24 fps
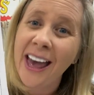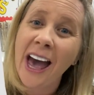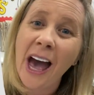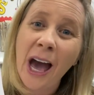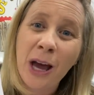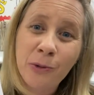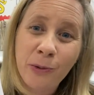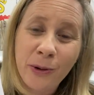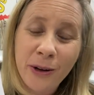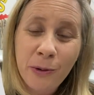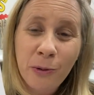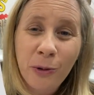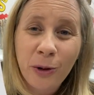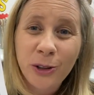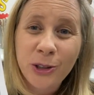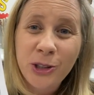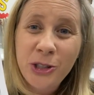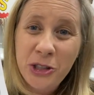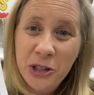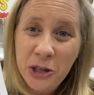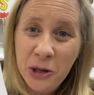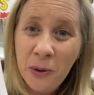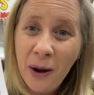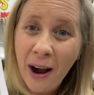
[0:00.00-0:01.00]
and we will
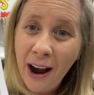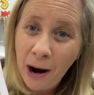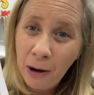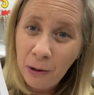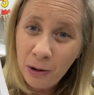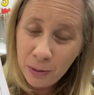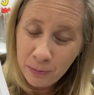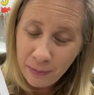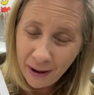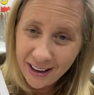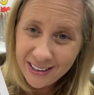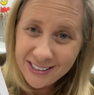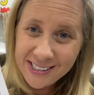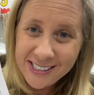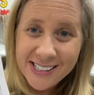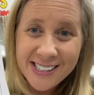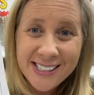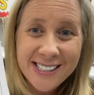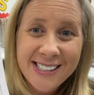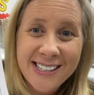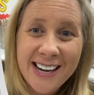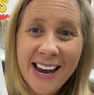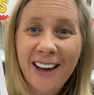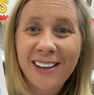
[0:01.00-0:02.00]
do our best to
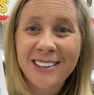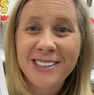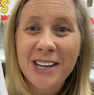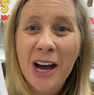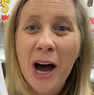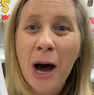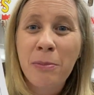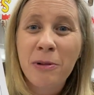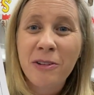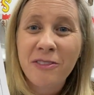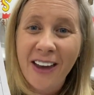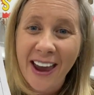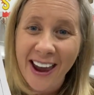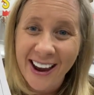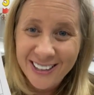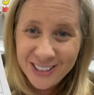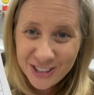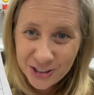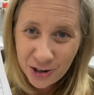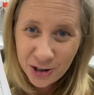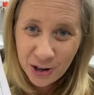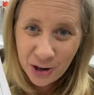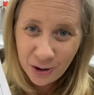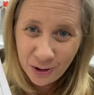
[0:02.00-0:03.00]
stay on top of
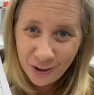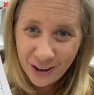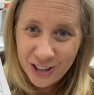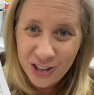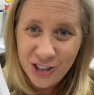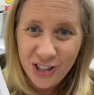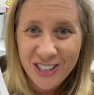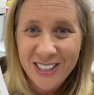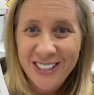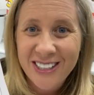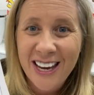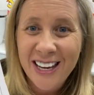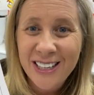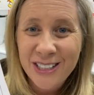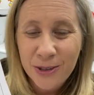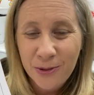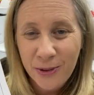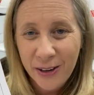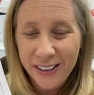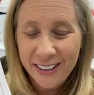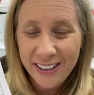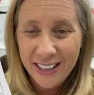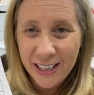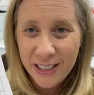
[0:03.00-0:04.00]
answering your questions as
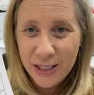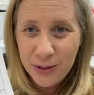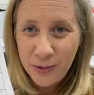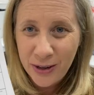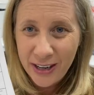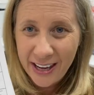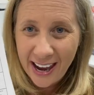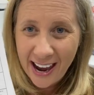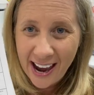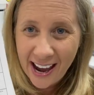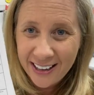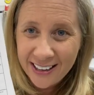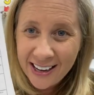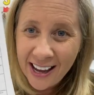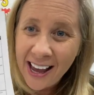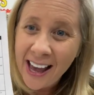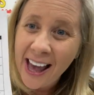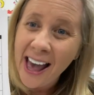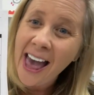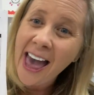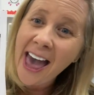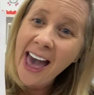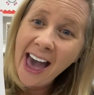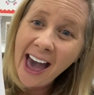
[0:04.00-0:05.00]
quickly as we can.
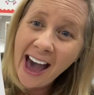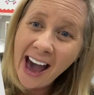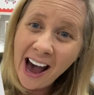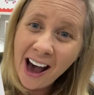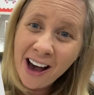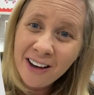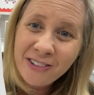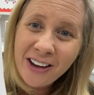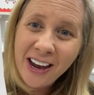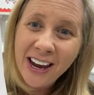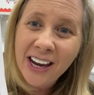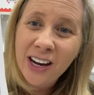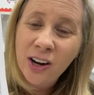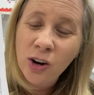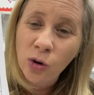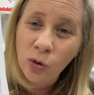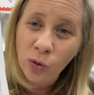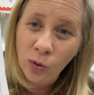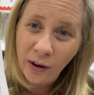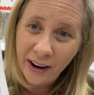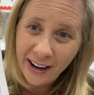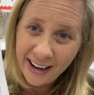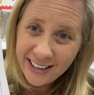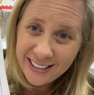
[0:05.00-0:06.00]
Have a
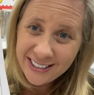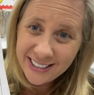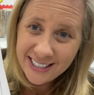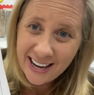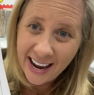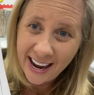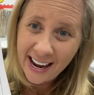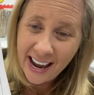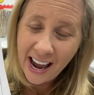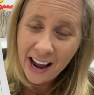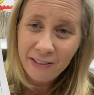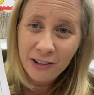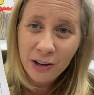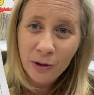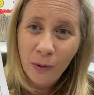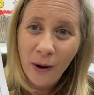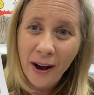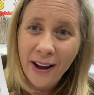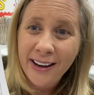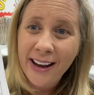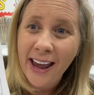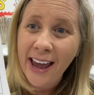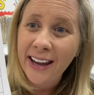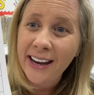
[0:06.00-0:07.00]
great day,
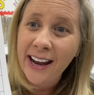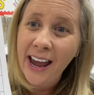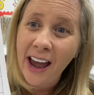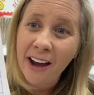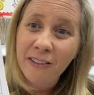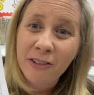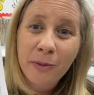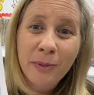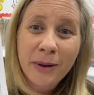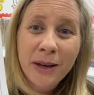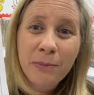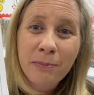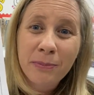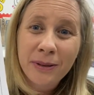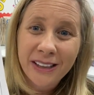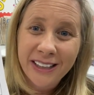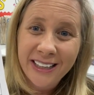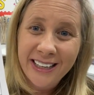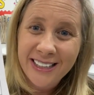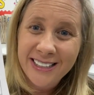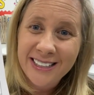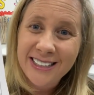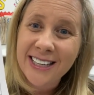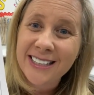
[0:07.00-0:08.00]
everyone, and everybody
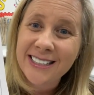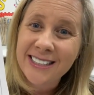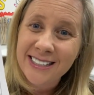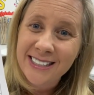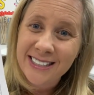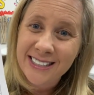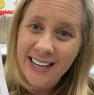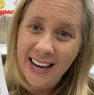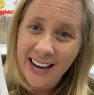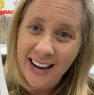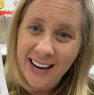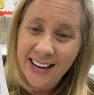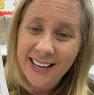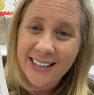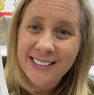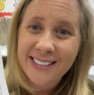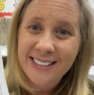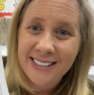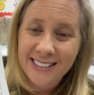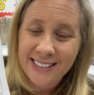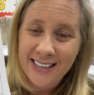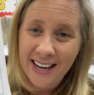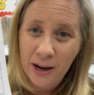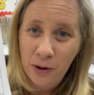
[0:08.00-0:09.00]
please stay
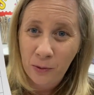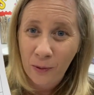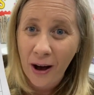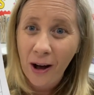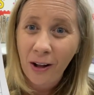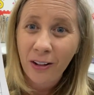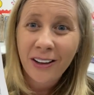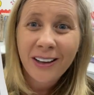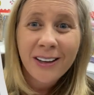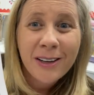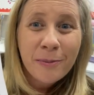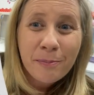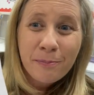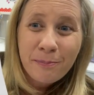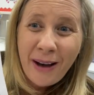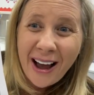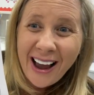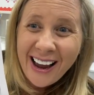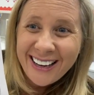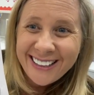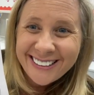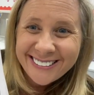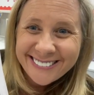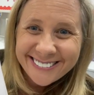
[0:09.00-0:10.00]
well. Bye.